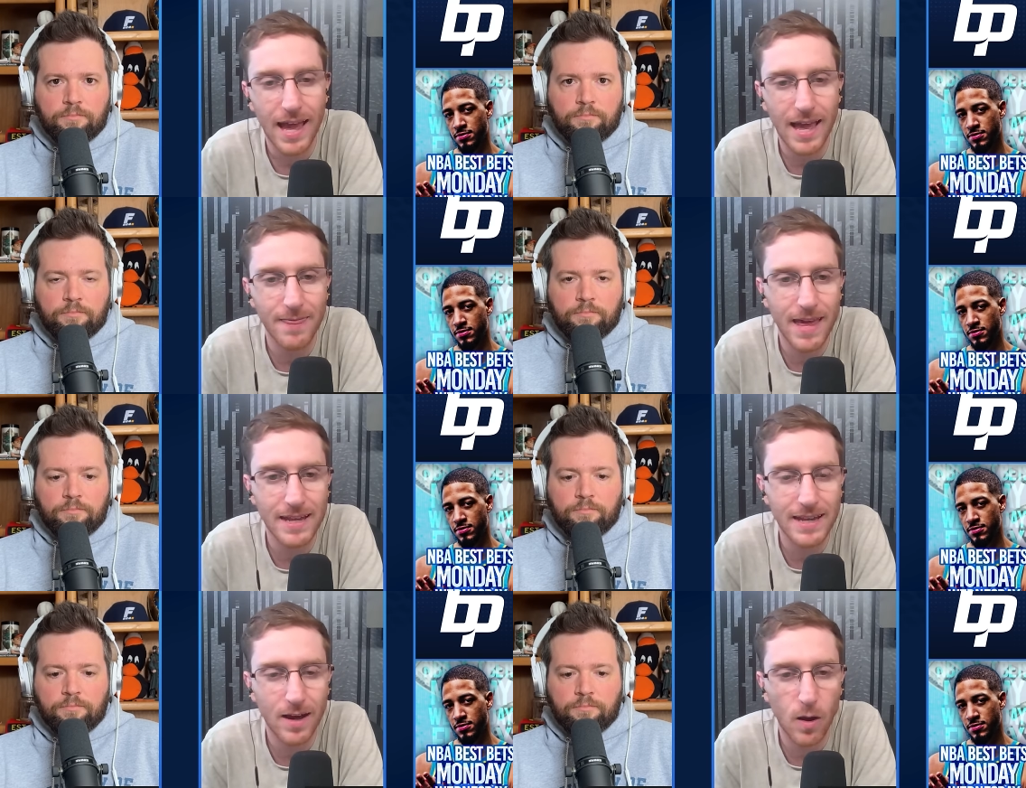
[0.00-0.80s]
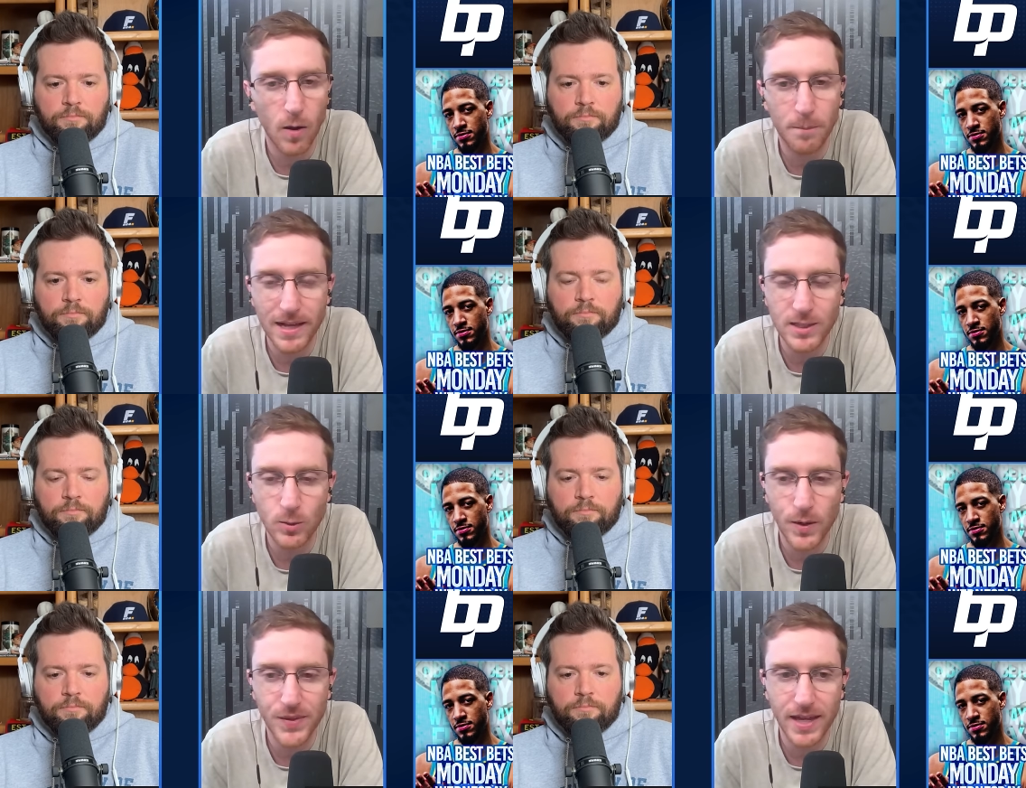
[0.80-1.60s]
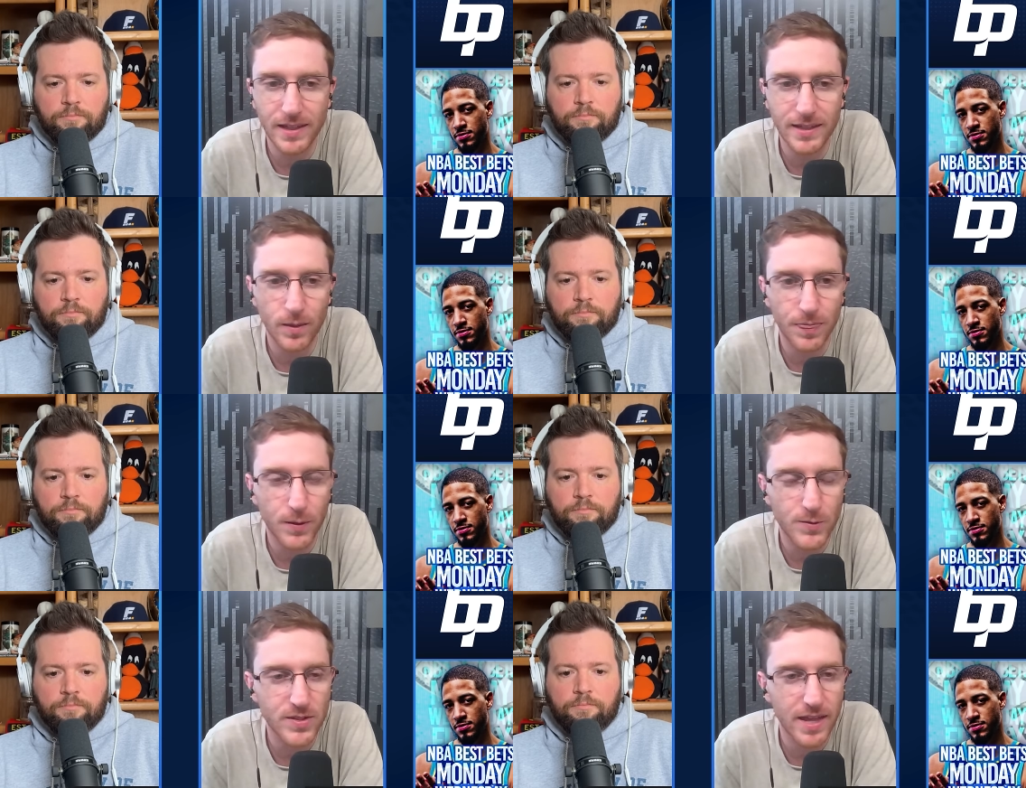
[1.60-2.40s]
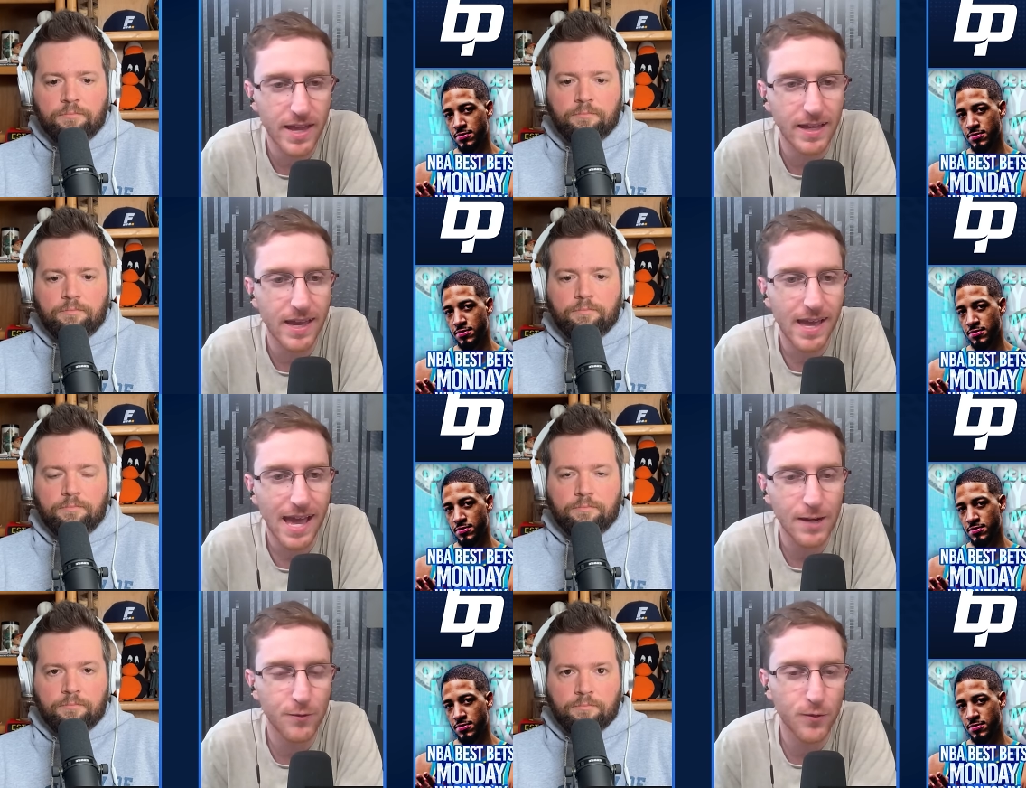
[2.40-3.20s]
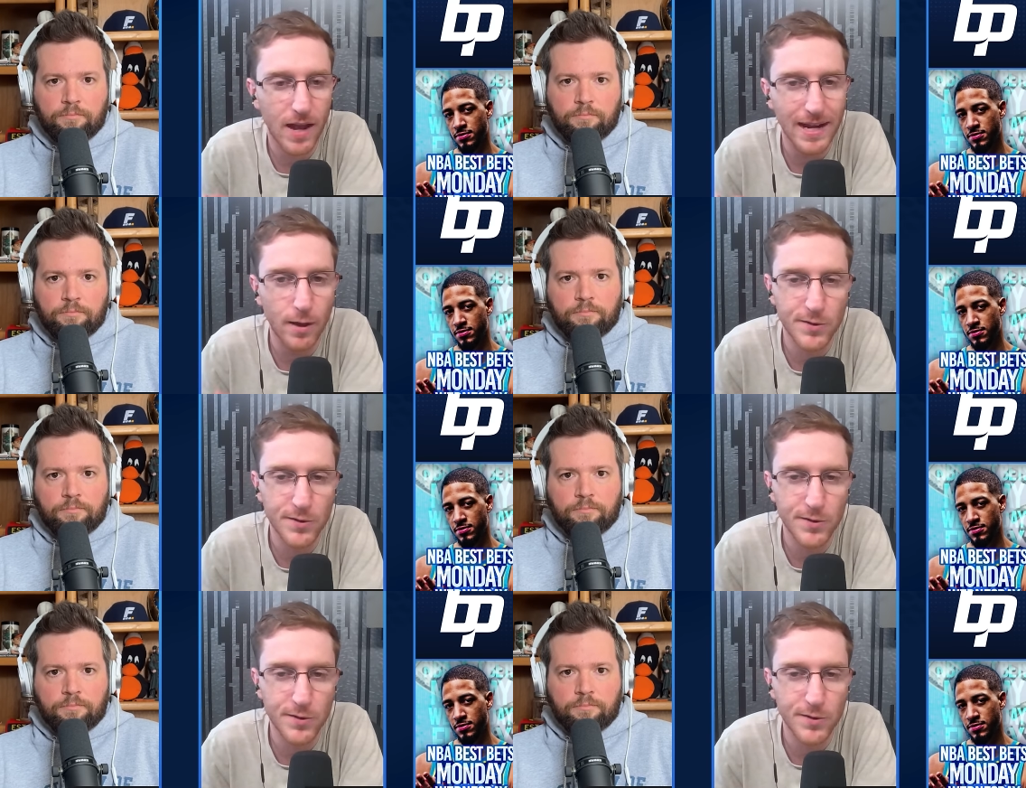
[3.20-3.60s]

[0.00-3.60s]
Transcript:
Speaker 1: and then uh, on BetQL Daily on Thursday and Friday.